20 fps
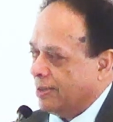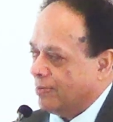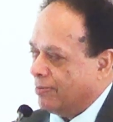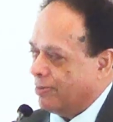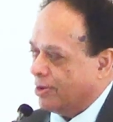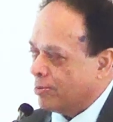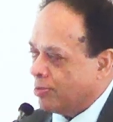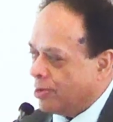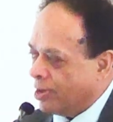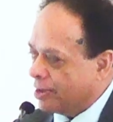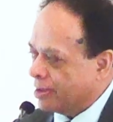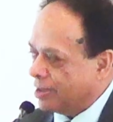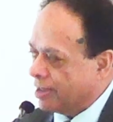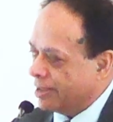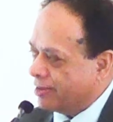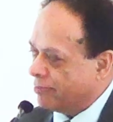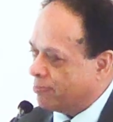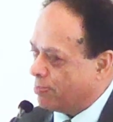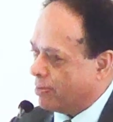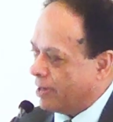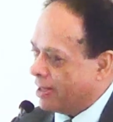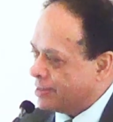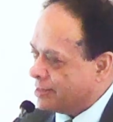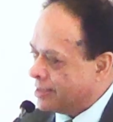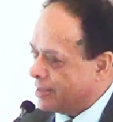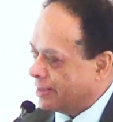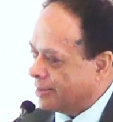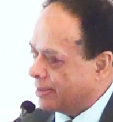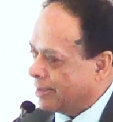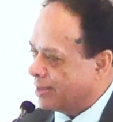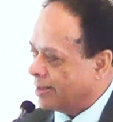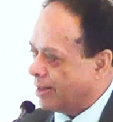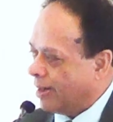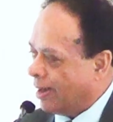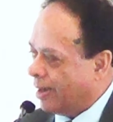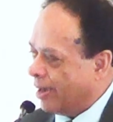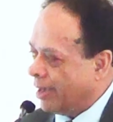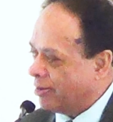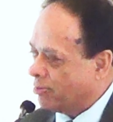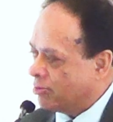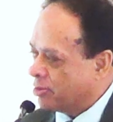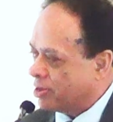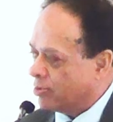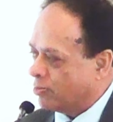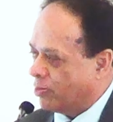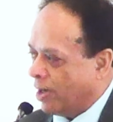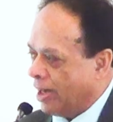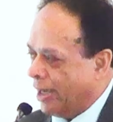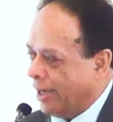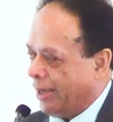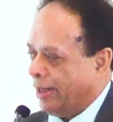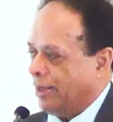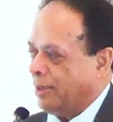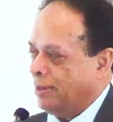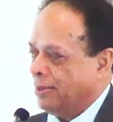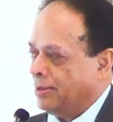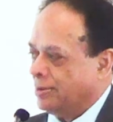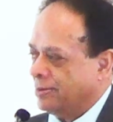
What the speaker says: What about replacing that I with a Y?